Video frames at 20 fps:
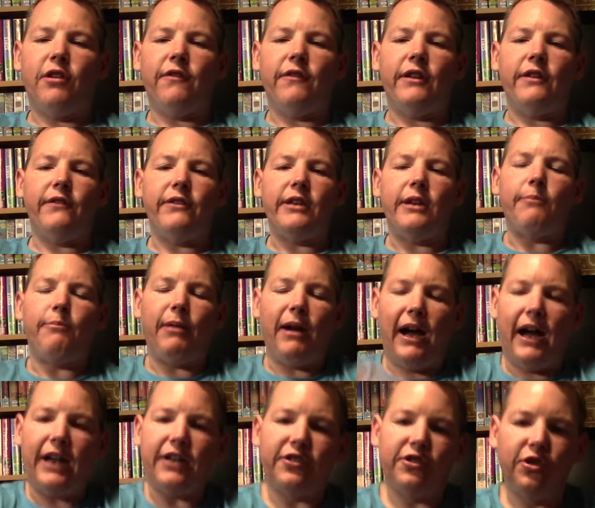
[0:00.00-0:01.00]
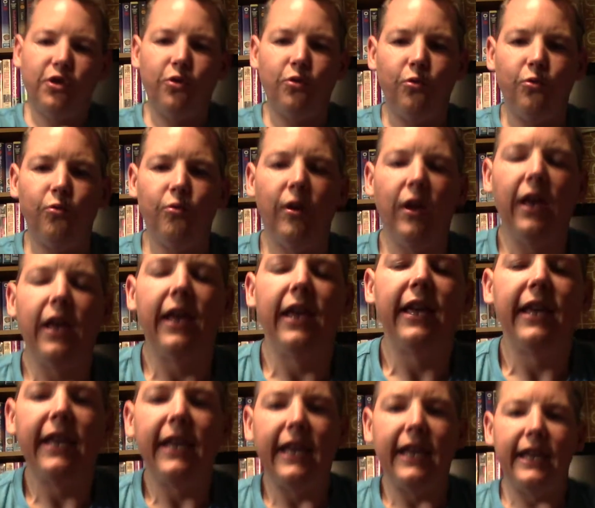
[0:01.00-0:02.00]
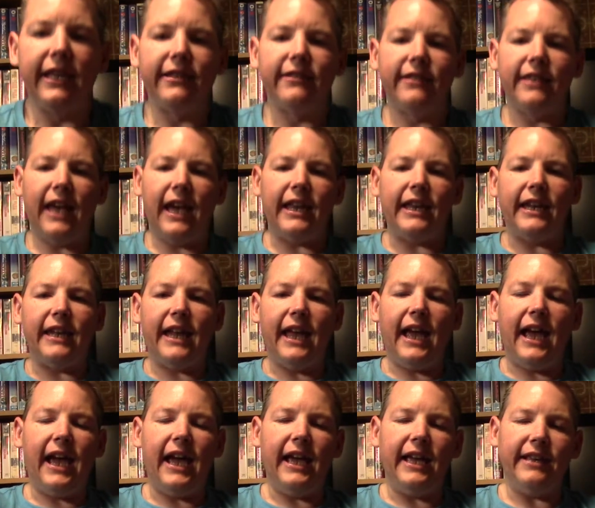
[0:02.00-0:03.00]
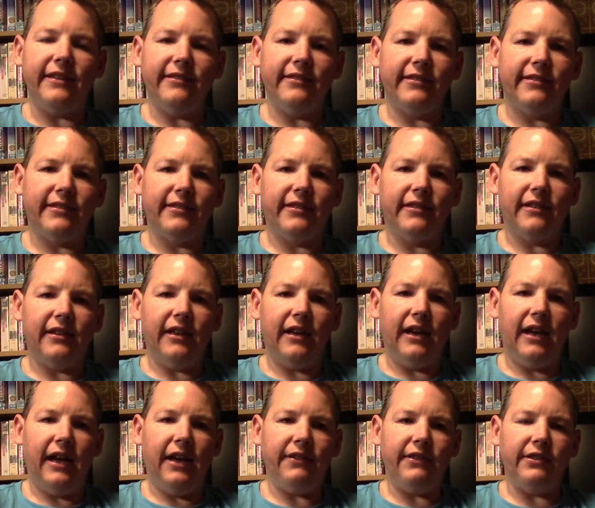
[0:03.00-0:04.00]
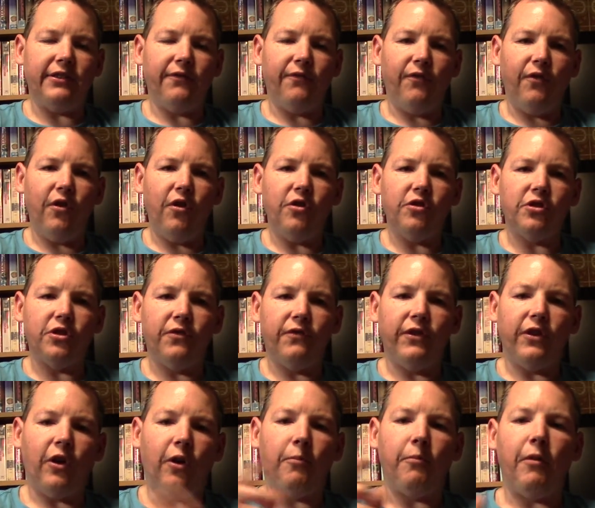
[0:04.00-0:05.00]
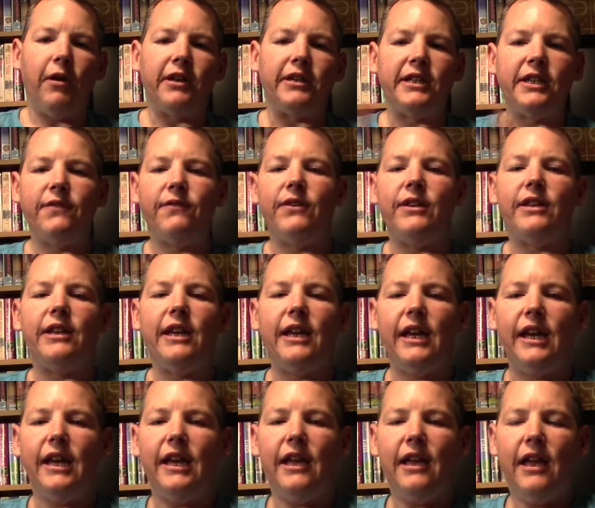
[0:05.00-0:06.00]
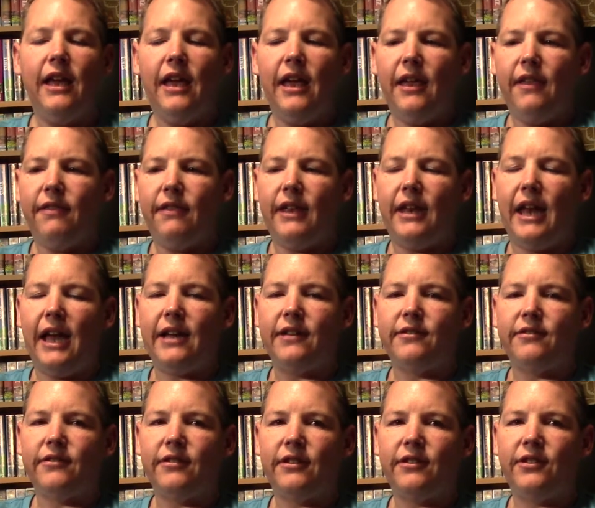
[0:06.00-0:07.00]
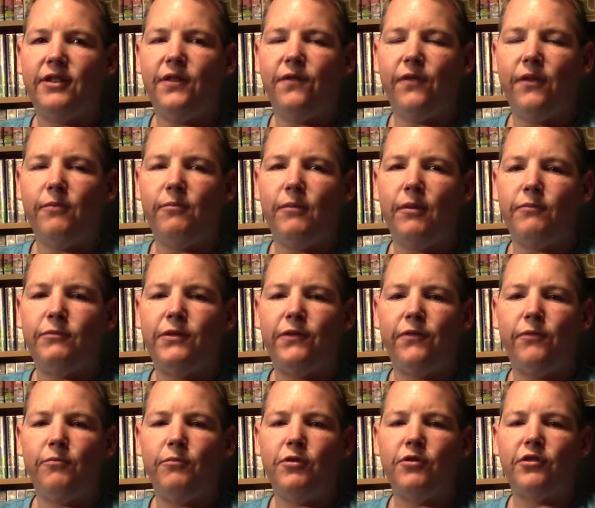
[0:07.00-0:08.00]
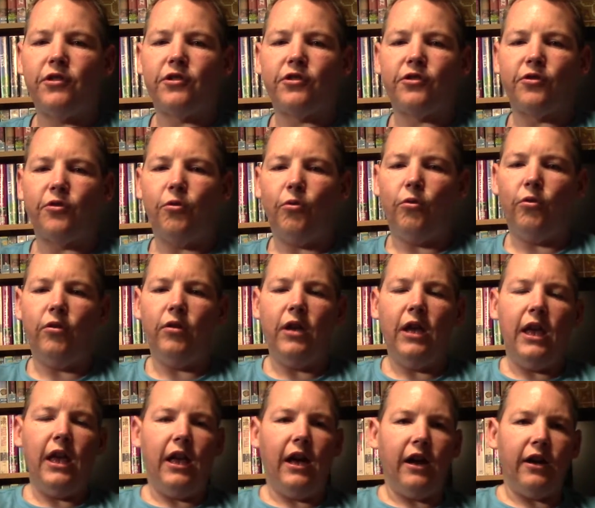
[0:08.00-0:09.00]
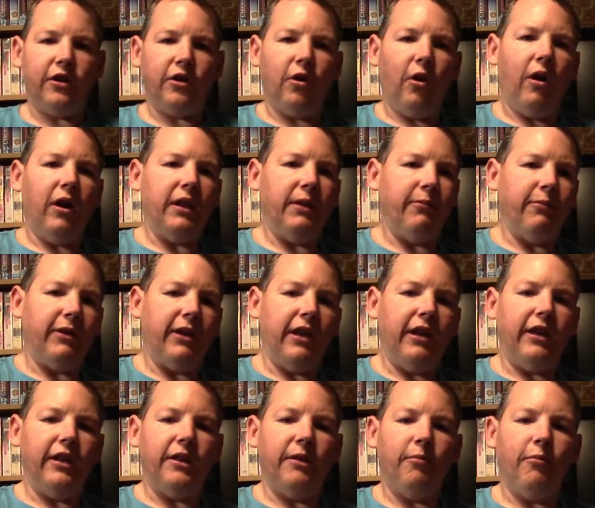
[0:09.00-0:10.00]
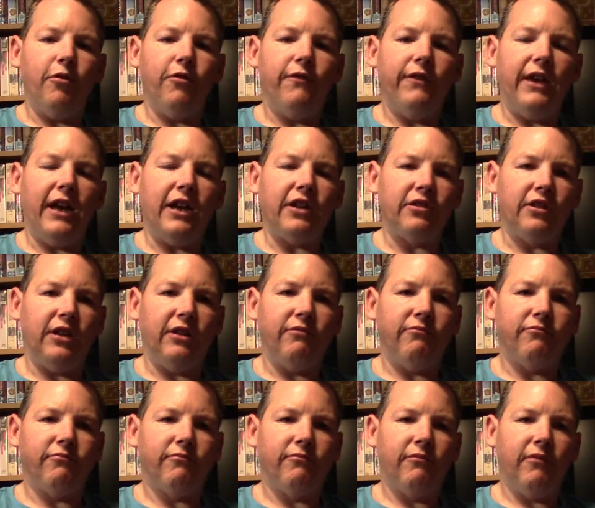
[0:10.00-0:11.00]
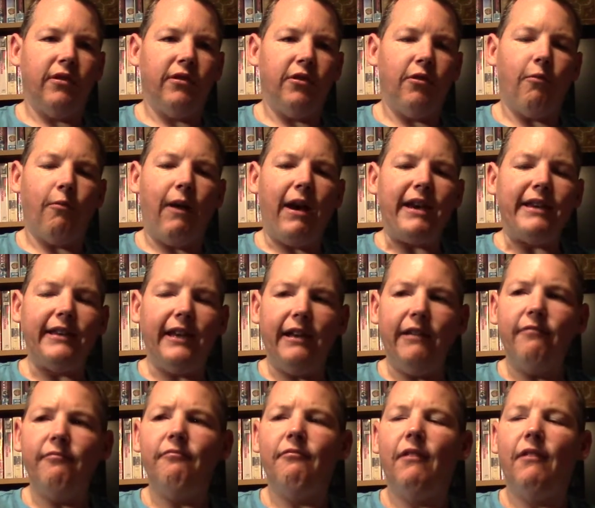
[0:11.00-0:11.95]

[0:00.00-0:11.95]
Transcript: of the Living Dead Part 2 is that it has, there's a version of it on my DVD that has a different music score, a guy in the beginning of the movie actually narrating,